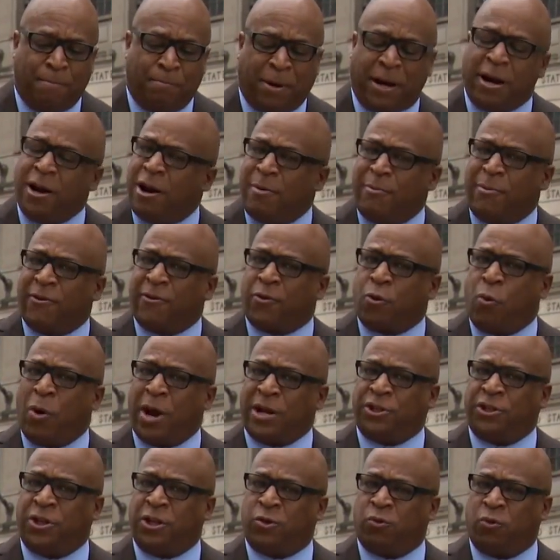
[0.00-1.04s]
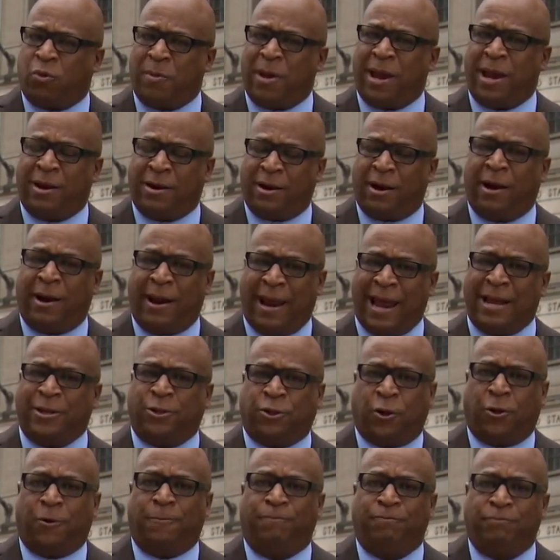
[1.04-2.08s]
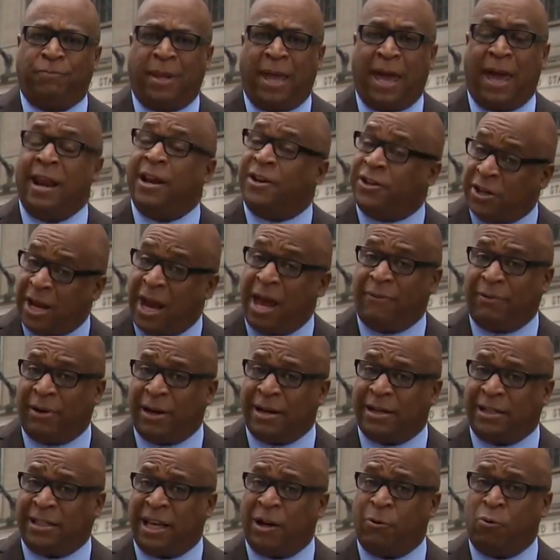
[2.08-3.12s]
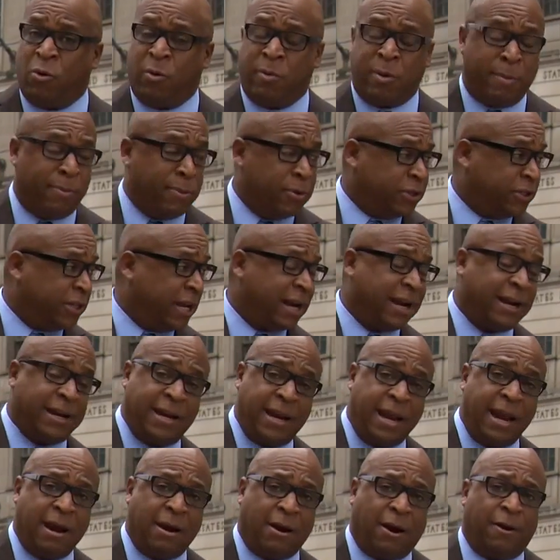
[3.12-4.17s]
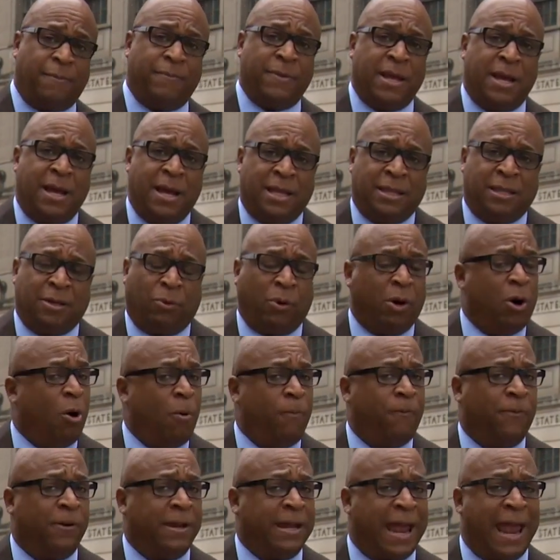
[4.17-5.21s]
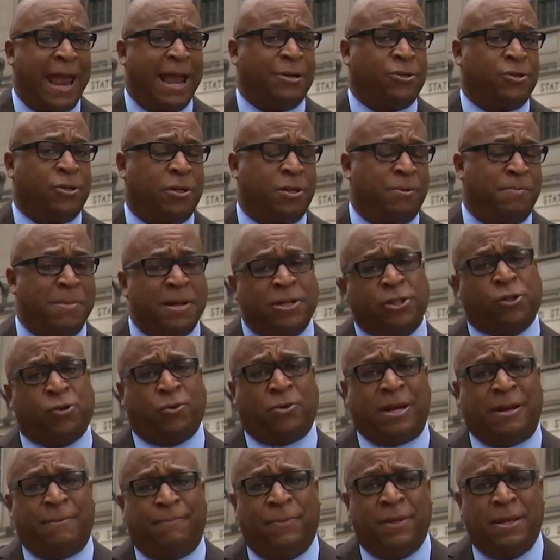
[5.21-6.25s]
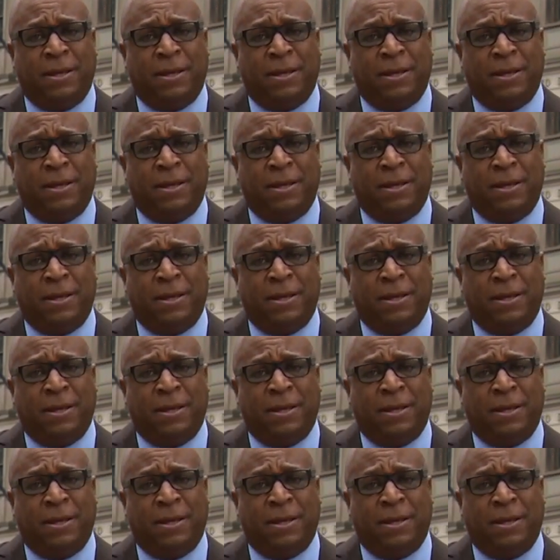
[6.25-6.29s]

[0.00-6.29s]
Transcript: But a number of questions remain unanswered, and it's evidence that will be presented here that will hopefully answer the mystery